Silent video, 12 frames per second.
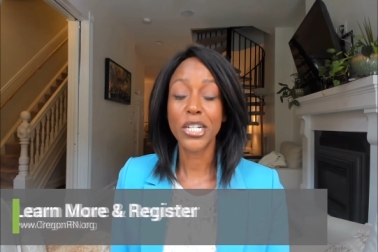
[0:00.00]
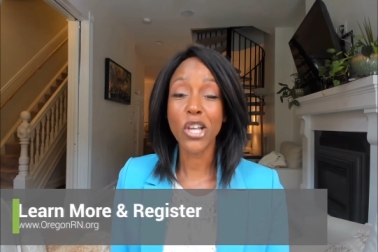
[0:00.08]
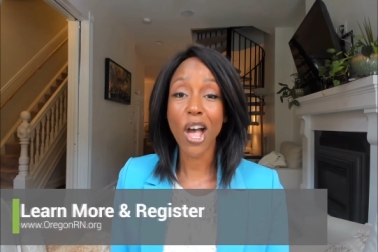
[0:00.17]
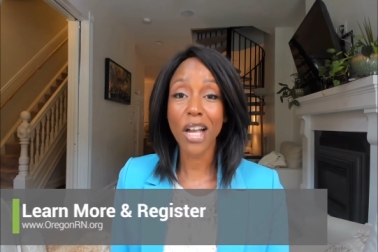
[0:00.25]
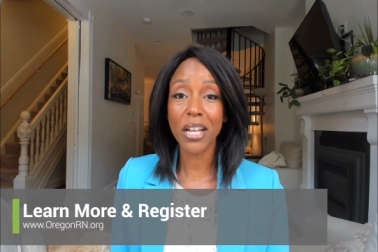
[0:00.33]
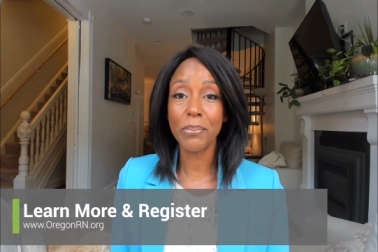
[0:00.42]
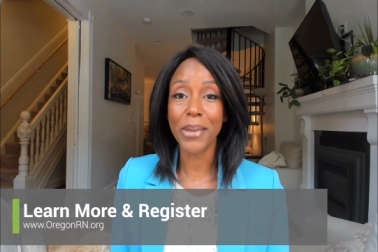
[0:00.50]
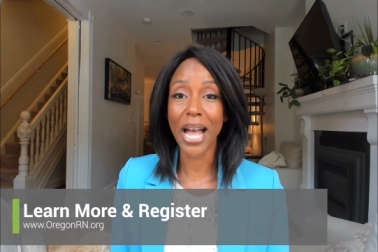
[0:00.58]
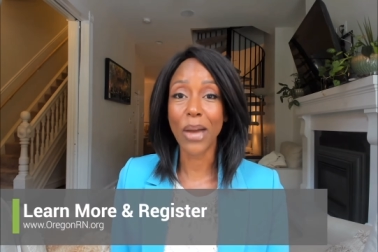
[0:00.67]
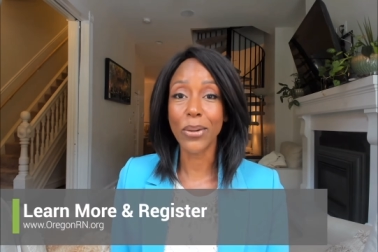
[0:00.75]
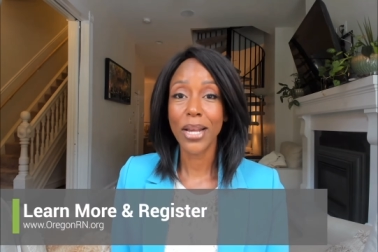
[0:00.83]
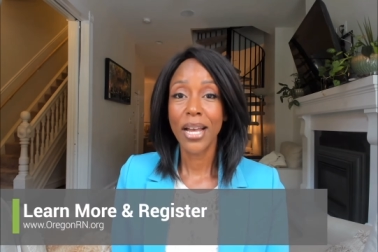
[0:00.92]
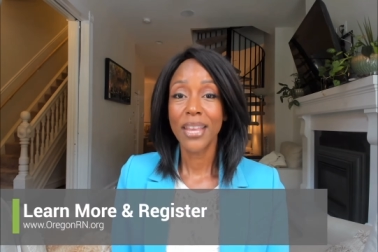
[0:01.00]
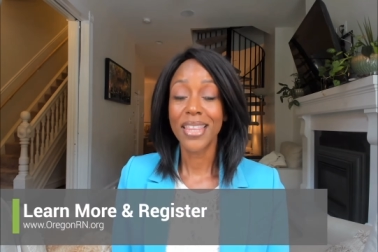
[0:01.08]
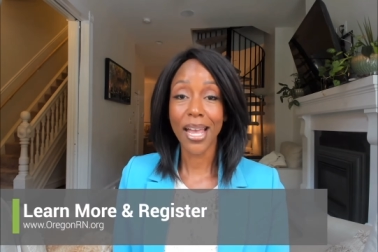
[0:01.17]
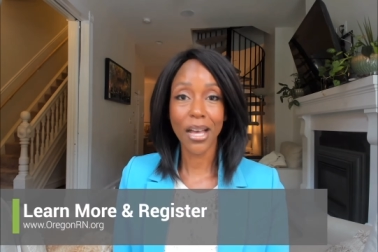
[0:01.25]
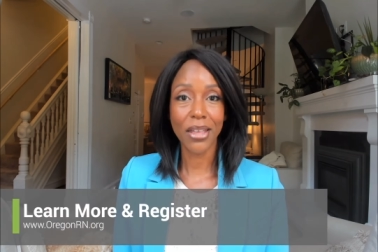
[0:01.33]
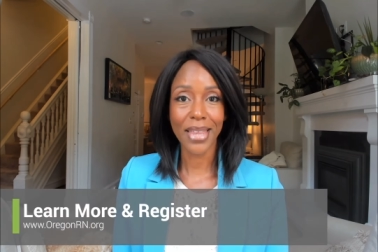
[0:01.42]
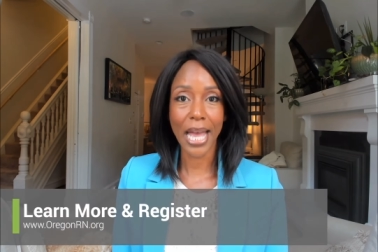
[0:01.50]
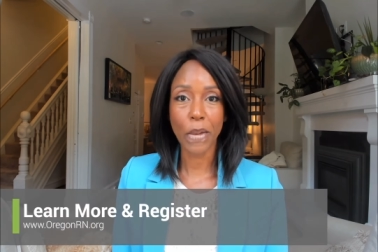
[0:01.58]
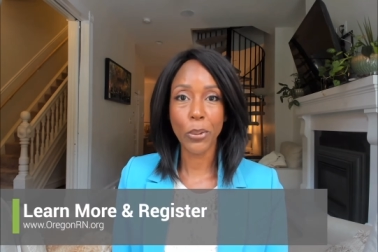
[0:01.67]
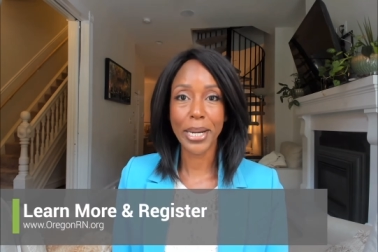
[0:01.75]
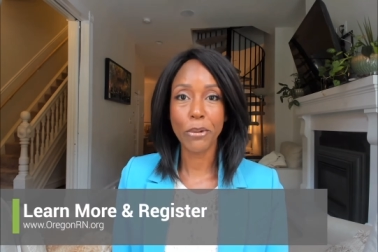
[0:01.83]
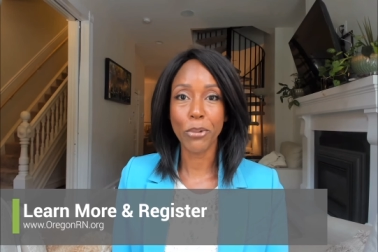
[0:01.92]
to talk about the health
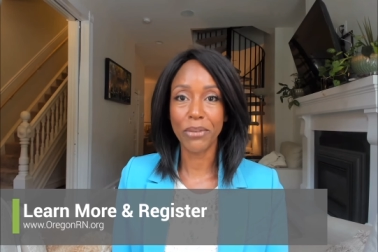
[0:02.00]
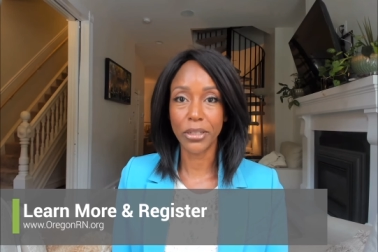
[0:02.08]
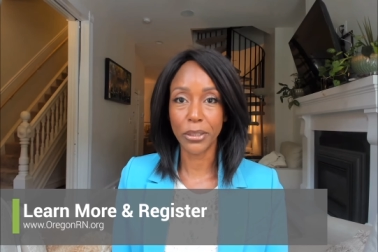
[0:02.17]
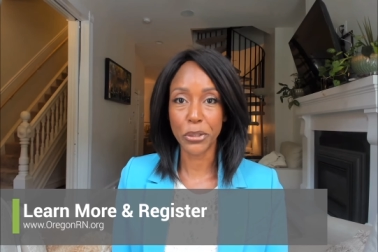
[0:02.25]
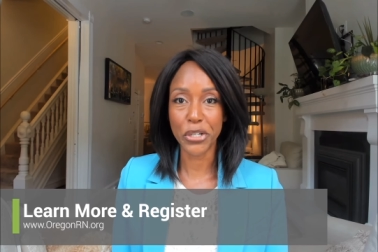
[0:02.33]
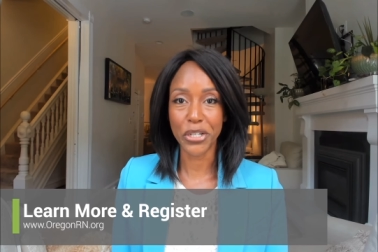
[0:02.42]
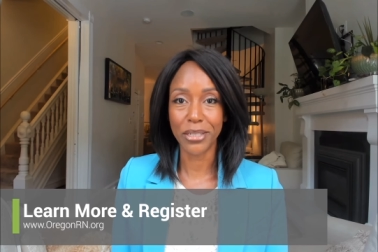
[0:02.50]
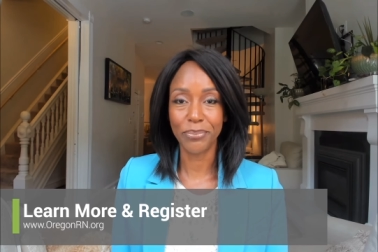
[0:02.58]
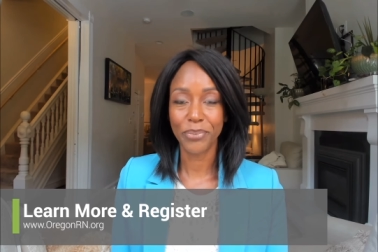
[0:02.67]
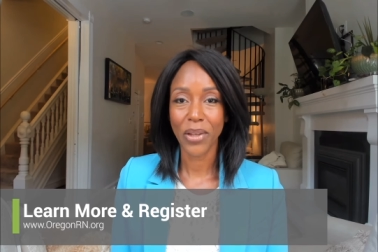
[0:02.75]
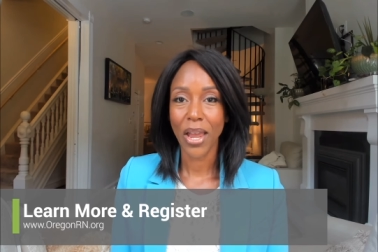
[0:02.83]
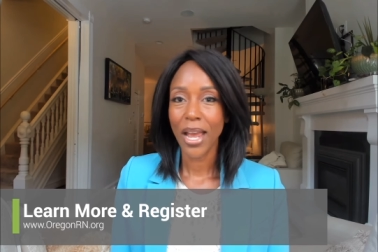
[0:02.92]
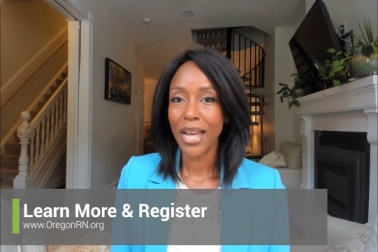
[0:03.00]
equity revolution.